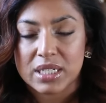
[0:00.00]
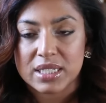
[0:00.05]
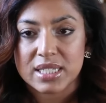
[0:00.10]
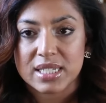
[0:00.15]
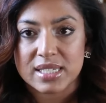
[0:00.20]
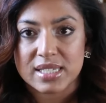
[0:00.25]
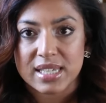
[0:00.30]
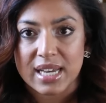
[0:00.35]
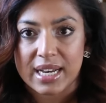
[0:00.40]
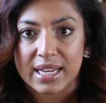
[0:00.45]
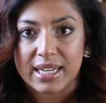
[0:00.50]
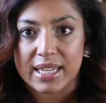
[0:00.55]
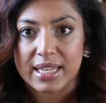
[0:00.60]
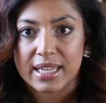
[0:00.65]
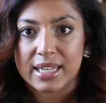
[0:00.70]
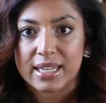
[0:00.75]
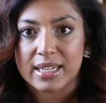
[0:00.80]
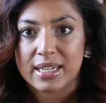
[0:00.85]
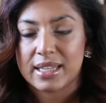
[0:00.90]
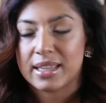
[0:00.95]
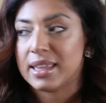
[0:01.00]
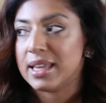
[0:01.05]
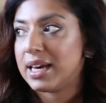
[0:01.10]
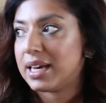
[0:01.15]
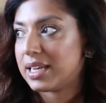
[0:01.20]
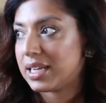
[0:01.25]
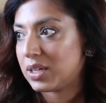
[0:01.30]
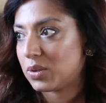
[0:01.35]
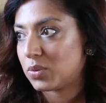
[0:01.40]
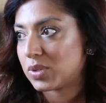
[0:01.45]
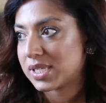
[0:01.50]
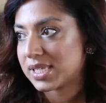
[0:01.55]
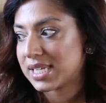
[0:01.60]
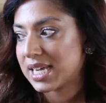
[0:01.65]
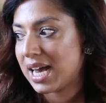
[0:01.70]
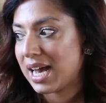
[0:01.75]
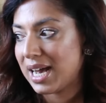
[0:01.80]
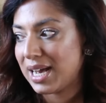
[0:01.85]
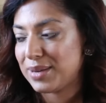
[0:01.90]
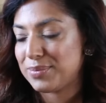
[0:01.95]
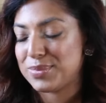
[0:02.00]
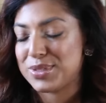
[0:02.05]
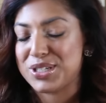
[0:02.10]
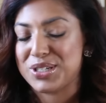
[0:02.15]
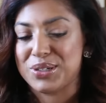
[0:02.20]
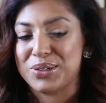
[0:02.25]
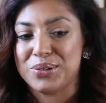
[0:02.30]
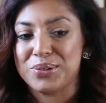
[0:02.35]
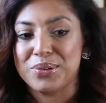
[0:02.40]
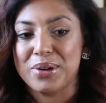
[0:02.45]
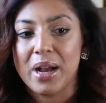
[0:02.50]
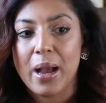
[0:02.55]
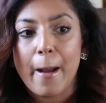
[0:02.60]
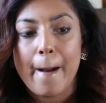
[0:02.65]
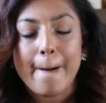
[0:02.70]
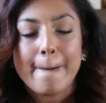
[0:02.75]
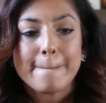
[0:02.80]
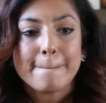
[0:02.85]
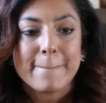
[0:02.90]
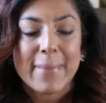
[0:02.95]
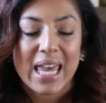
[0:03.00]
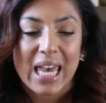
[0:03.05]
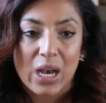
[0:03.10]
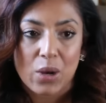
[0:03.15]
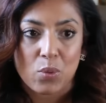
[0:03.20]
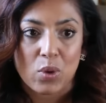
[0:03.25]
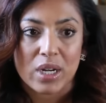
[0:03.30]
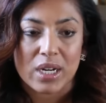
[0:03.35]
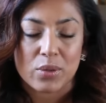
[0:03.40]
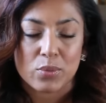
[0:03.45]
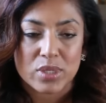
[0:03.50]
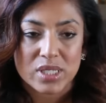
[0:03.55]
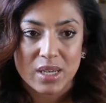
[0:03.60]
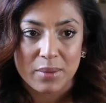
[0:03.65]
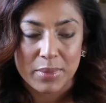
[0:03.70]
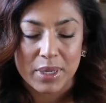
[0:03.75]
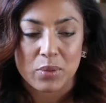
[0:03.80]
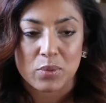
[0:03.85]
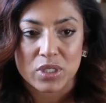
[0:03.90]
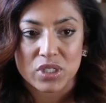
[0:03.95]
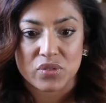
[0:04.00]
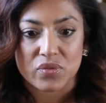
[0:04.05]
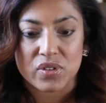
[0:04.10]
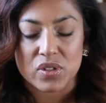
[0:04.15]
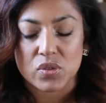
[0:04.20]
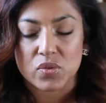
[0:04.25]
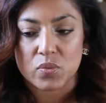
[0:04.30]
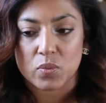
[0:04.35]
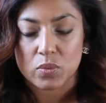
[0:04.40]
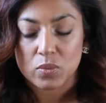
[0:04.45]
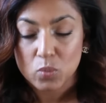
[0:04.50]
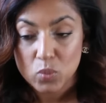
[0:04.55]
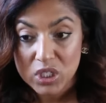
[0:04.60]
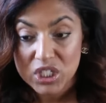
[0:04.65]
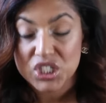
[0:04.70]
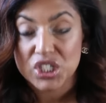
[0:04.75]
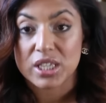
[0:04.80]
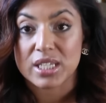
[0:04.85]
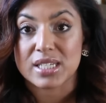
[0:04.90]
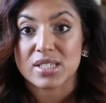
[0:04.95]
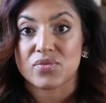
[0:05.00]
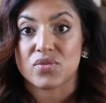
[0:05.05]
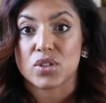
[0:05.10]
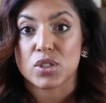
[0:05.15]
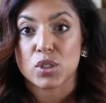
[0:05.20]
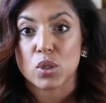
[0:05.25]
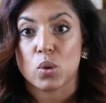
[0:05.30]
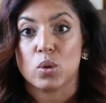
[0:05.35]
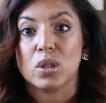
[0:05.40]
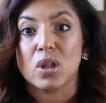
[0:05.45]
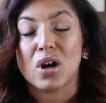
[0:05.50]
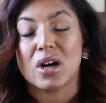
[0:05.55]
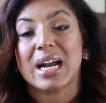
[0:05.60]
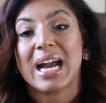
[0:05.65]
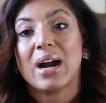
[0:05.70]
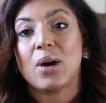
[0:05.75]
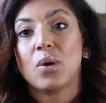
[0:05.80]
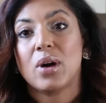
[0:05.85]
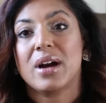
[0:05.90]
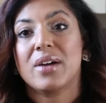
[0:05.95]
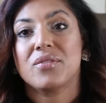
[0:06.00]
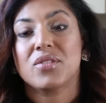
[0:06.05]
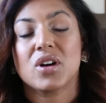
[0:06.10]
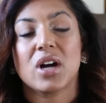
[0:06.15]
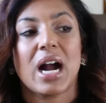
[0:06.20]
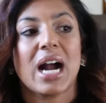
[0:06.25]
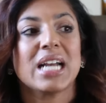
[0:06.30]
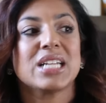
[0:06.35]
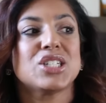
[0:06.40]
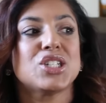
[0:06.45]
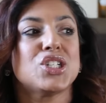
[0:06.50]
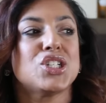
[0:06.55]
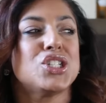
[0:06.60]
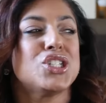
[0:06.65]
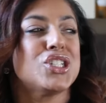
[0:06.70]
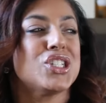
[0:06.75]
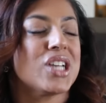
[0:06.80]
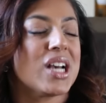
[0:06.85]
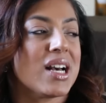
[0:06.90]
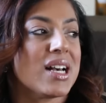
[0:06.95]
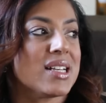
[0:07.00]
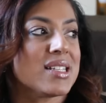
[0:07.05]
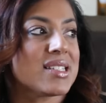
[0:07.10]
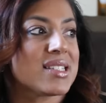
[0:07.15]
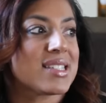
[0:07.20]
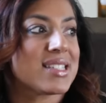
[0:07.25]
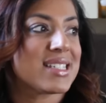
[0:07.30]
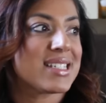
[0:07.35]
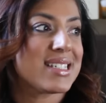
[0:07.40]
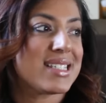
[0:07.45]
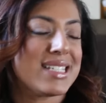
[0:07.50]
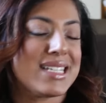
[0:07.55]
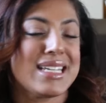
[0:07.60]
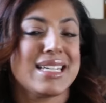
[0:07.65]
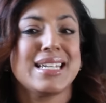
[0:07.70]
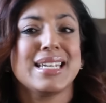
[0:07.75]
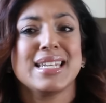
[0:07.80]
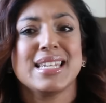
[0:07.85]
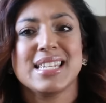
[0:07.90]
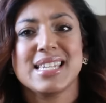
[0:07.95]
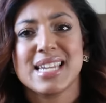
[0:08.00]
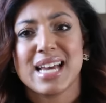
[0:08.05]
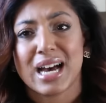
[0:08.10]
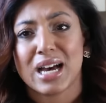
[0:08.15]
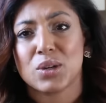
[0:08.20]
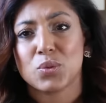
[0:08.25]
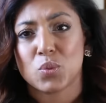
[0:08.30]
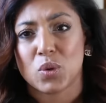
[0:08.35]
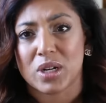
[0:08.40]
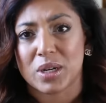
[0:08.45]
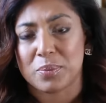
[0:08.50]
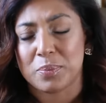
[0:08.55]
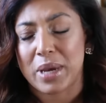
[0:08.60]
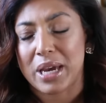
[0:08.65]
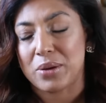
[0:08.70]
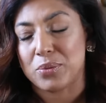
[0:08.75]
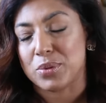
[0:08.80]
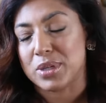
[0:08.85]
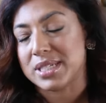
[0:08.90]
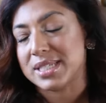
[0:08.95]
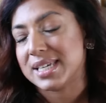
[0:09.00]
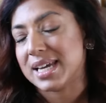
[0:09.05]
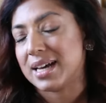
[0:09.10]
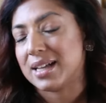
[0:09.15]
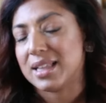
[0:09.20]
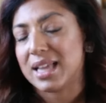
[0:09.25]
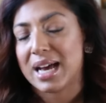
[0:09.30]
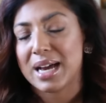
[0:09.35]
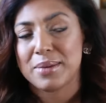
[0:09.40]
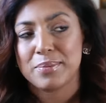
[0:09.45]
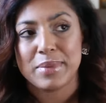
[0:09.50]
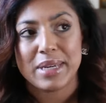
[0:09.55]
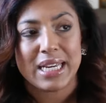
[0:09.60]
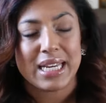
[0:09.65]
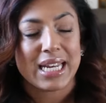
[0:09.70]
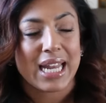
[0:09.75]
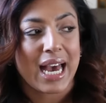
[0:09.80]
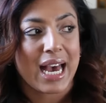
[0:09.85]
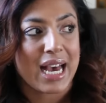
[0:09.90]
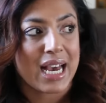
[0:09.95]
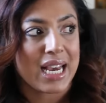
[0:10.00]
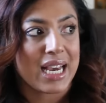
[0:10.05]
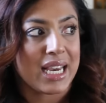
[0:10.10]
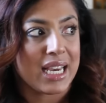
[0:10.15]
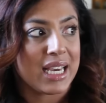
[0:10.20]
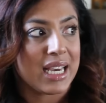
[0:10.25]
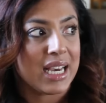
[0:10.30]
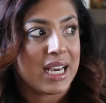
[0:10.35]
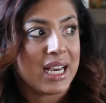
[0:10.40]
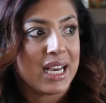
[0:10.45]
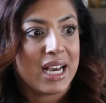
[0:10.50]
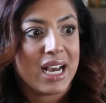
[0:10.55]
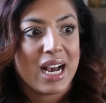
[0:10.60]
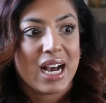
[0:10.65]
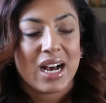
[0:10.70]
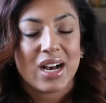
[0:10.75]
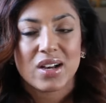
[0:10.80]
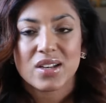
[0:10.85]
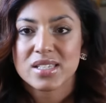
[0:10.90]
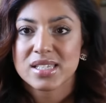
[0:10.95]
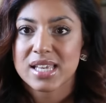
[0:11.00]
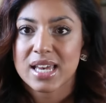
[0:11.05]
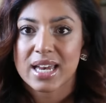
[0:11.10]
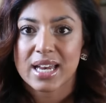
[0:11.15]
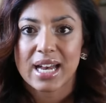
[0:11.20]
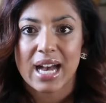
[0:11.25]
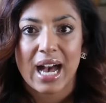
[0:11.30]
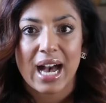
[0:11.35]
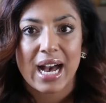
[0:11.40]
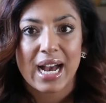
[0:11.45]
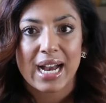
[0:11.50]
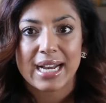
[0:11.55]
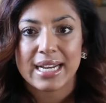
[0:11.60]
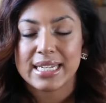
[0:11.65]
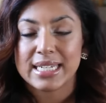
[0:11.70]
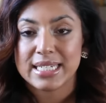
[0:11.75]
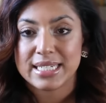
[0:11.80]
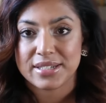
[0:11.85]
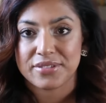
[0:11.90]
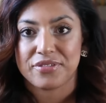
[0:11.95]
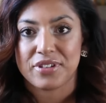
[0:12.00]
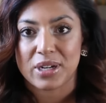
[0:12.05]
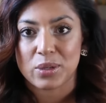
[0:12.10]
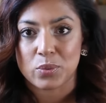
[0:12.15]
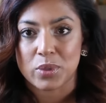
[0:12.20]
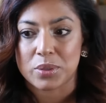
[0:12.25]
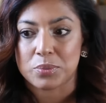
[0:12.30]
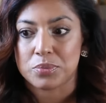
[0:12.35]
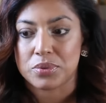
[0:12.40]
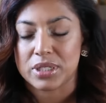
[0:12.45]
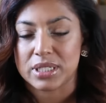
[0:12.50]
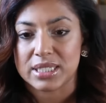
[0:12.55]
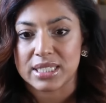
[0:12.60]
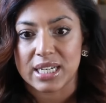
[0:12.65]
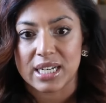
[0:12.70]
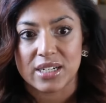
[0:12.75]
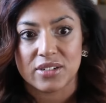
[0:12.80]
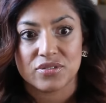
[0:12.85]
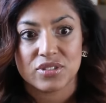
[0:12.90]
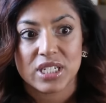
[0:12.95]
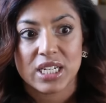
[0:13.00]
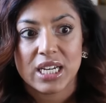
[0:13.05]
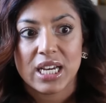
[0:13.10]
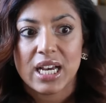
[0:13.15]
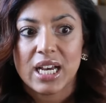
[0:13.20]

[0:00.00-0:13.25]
decided that it was time to get one. It was on my wish list for so long. However, I just did not want to pay retail. I mean, I was like, I need to find one pre-loved.